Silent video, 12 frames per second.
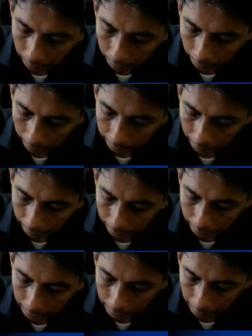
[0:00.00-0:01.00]
exactly
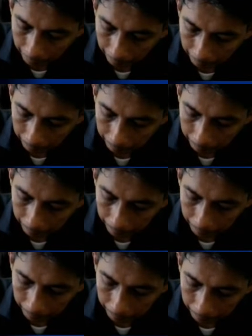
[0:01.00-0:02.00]
the same,
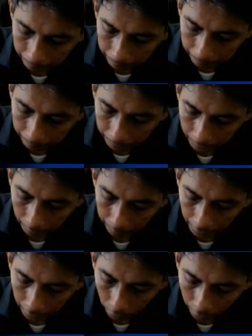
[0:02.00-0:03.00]
the
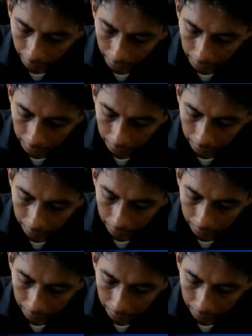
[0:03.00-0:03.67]
bit location.